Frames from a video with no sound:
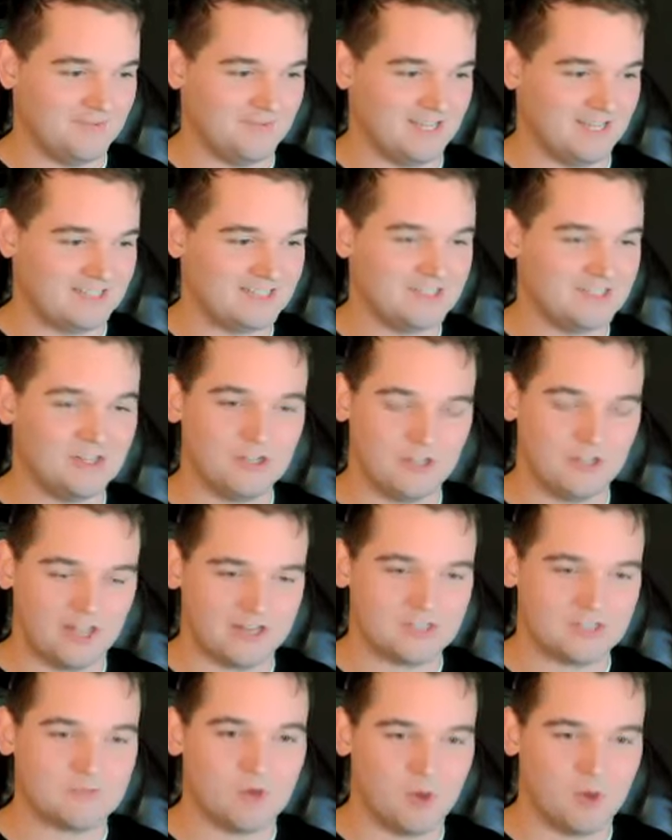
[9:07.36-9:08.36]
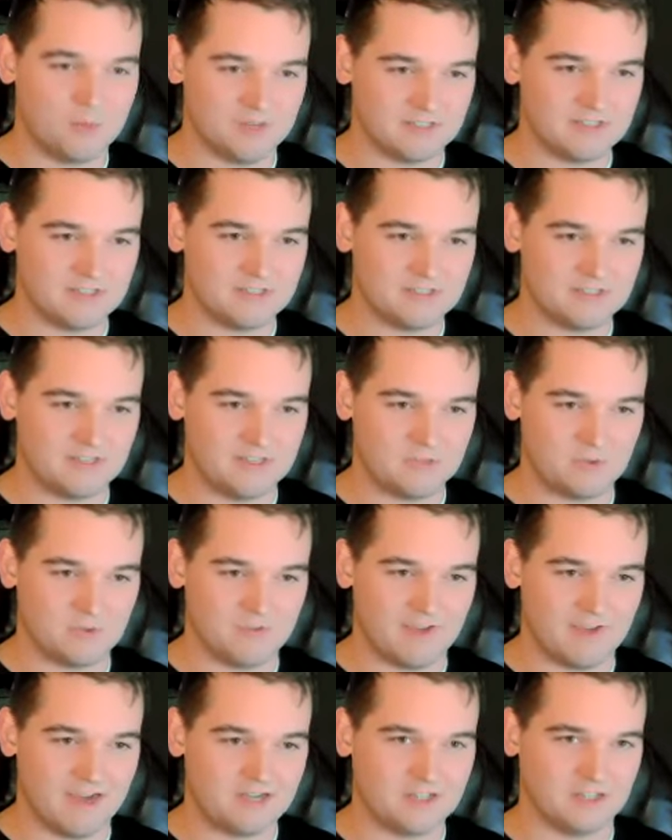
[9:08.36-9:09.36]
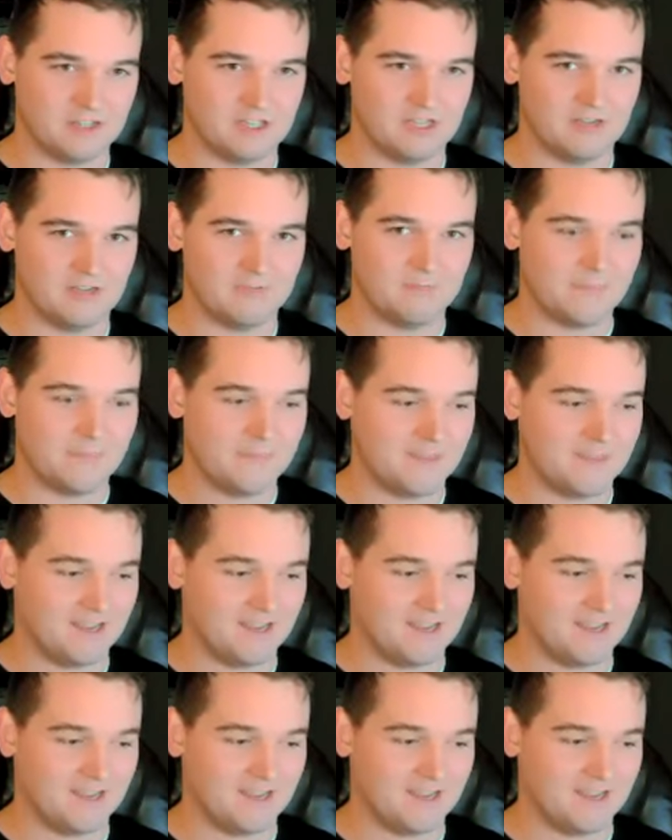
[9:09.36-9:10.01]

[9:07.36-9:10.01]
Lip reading: it's still a lot of small businesses. We've actually,